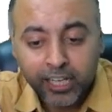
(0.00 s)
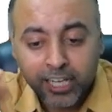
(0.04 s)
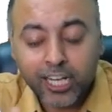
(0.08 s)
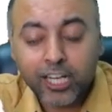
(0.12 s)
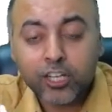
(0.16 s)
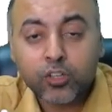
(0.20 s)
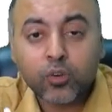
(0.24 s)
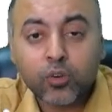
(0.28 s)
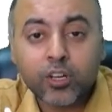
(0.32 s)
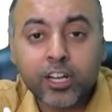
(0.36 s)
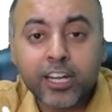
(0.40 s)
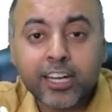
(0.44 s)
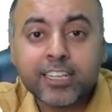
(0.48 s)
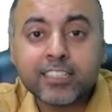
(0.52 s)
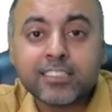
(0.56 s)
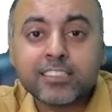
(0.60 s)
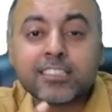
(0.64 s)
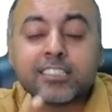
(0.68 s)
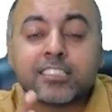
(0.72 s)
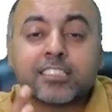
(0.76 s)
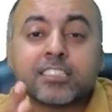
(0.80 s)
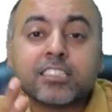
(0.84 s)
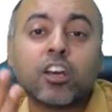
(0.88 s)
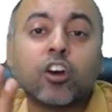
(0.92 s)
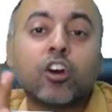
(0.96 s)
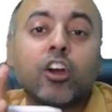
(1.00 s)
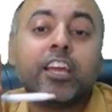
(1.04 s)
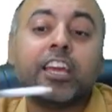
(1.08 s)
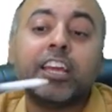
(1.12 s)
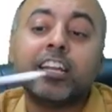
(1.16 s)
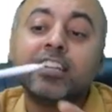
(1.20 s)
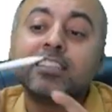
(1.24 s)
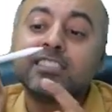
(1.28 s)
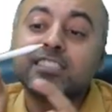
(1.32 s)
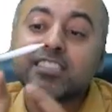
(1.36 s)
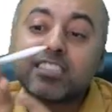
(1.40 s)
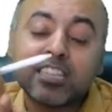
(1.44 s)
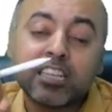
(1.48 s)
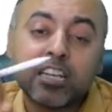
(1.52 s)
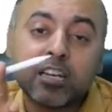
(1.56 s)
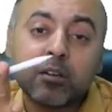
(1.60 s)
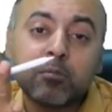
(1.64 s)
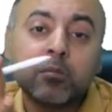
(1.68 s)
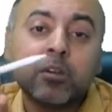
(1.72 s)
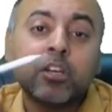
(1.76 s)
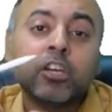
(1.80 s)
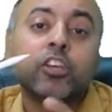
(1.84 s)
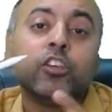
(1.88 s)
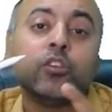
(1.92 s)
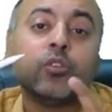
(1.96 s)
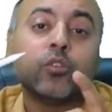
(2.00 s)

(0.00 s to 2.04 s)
Electrolytes is in serum.